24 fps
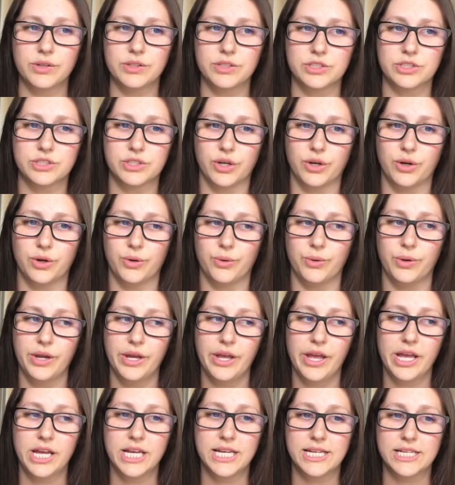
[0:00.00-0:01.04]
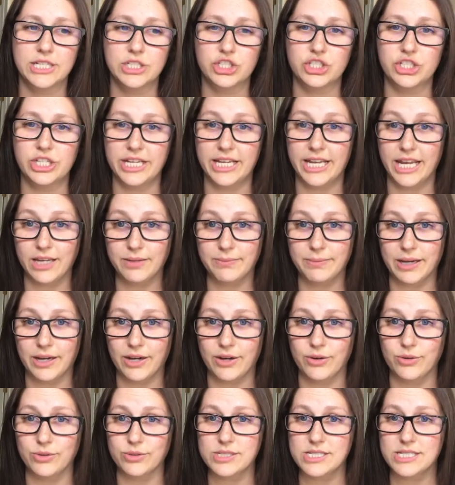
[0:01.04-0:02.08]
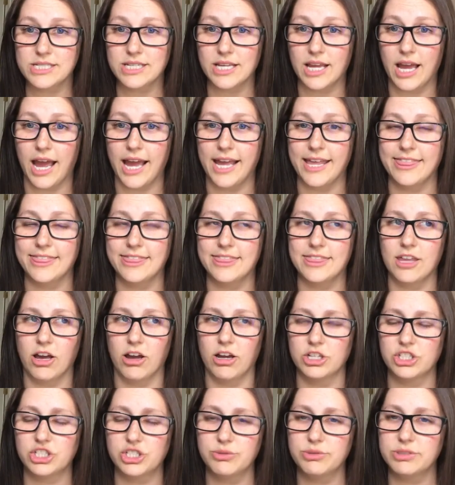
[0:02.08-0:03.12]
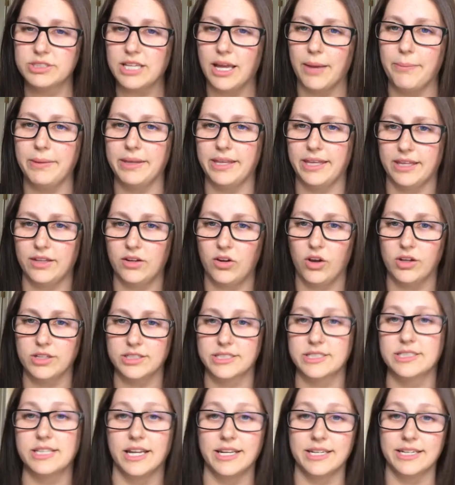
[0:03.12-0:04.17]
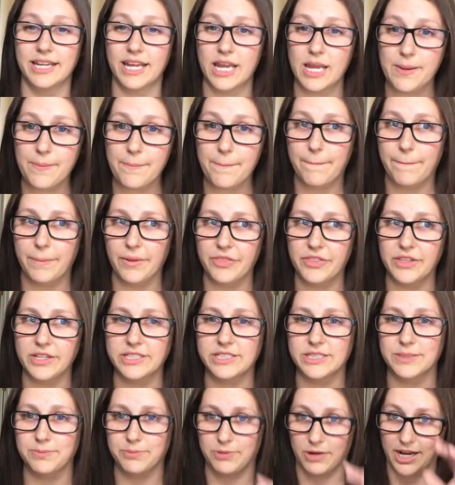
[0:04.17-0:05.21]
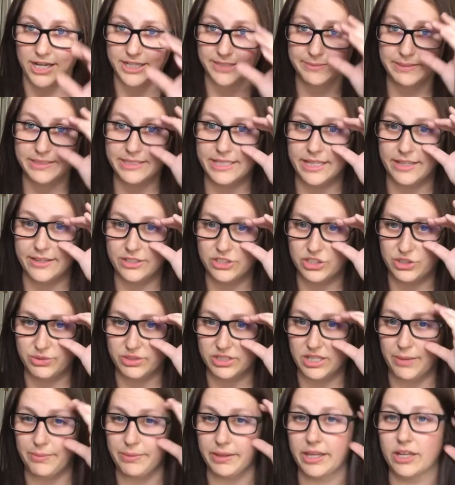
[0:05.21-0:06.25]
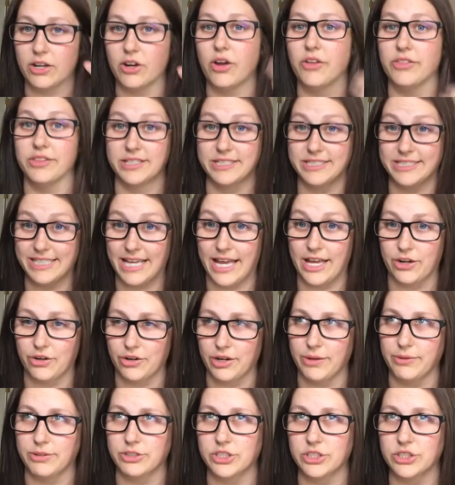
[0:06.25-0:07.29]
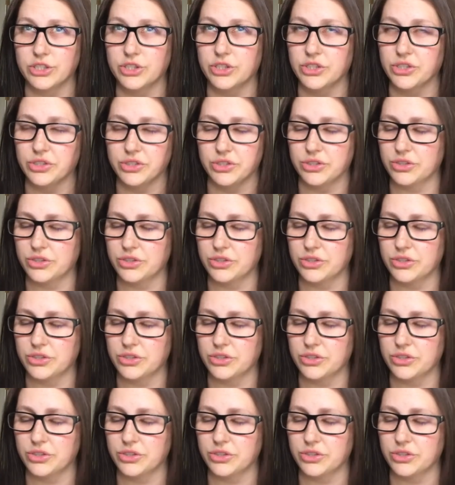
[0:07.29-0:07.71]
so she came out, I thought she was coming in on Sunday, but they surprised me saying that she was coming in on the Saturday, which is